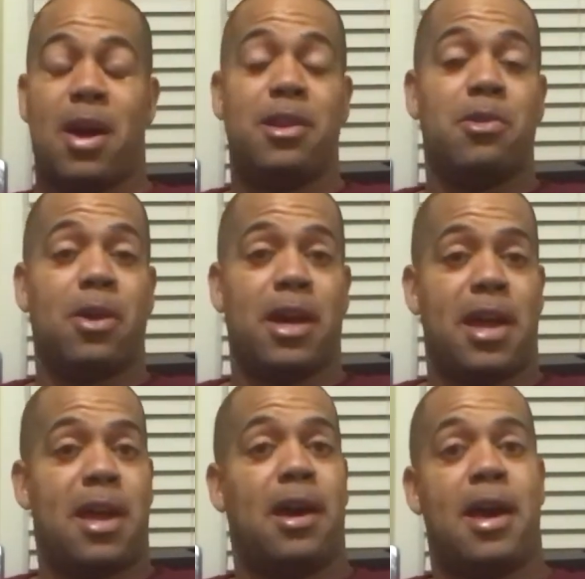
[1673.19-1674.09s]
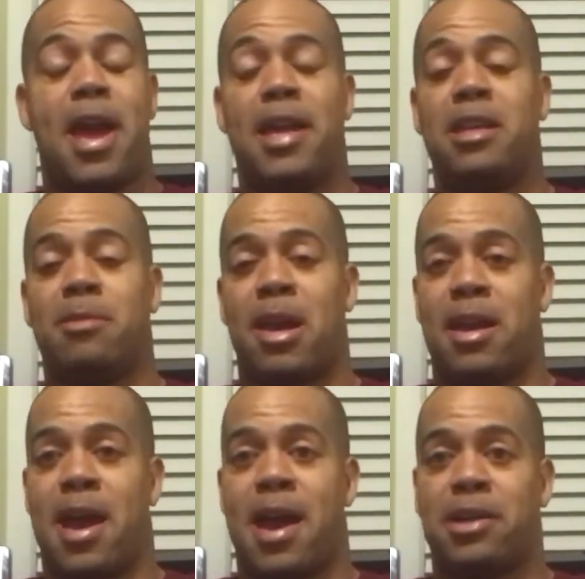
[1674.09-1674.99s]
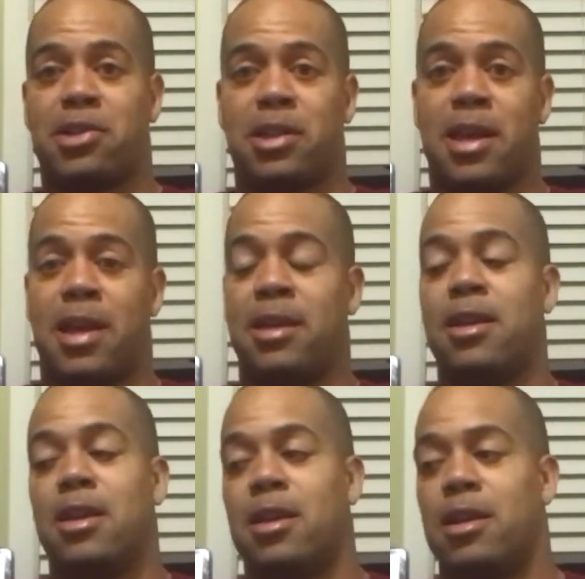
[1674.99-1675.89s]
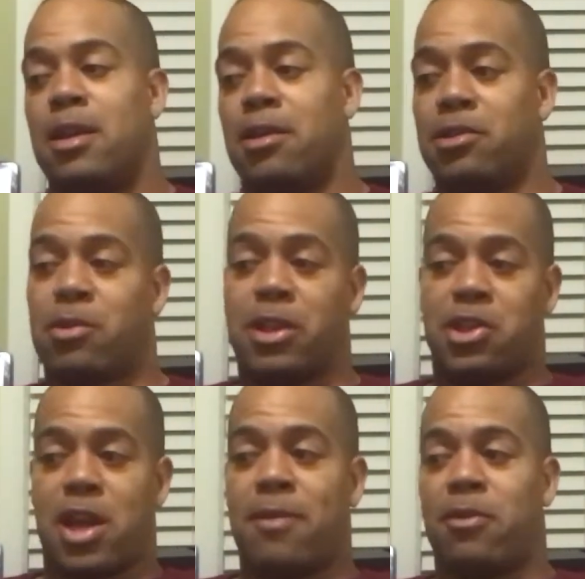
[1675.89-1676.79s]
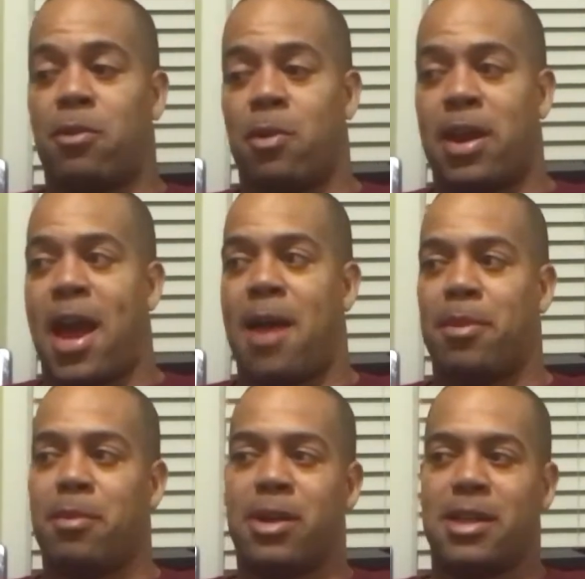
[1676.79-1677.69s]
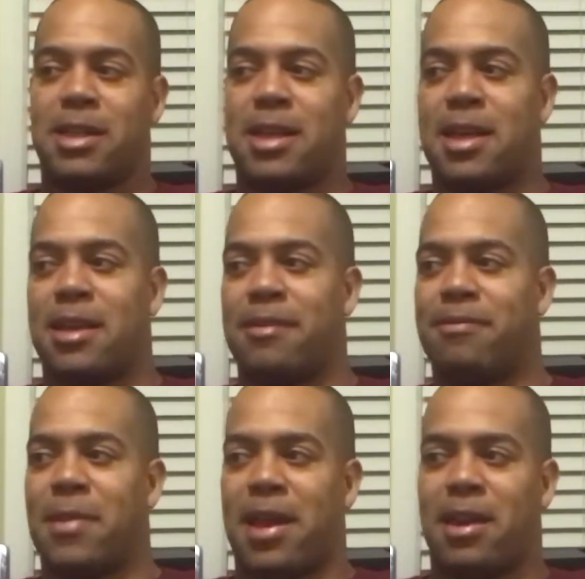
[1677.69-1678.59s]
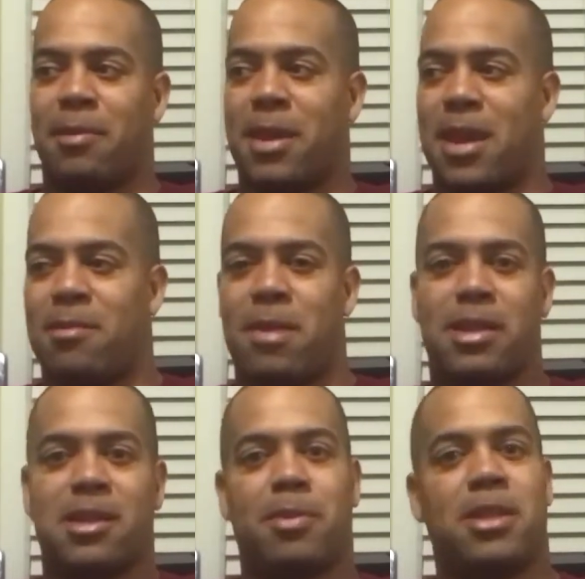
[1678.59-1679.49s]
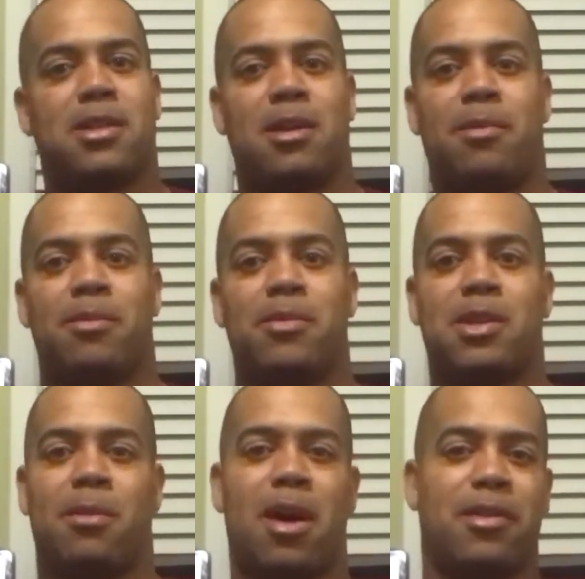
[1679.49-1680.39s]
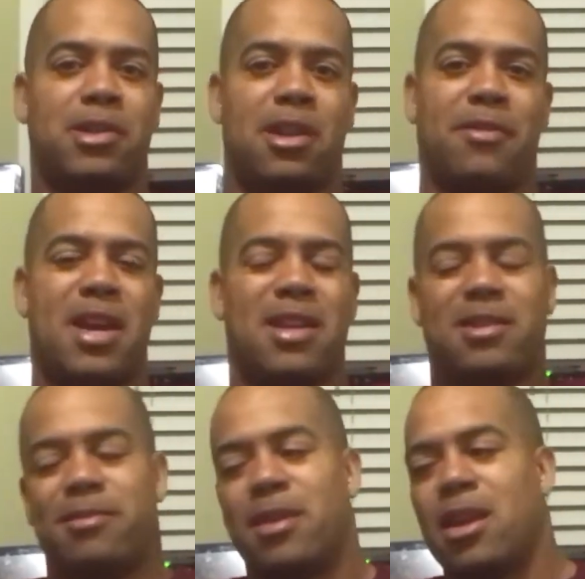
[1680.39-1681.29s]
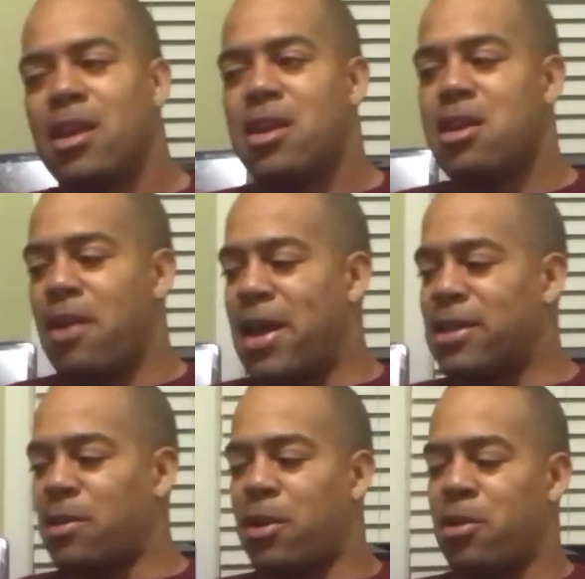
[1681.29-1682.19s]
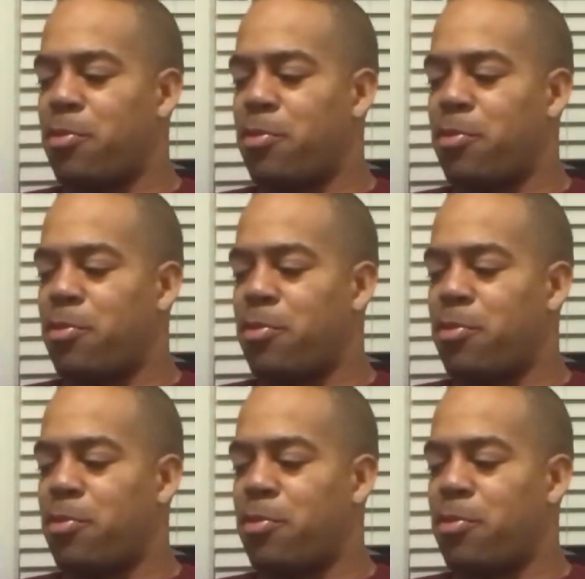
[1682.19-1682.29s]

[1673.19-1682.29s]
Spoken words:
I knew a handyman actually, and it's really shameful what happened because he ended up getting mixed up in some other stuff. He had some other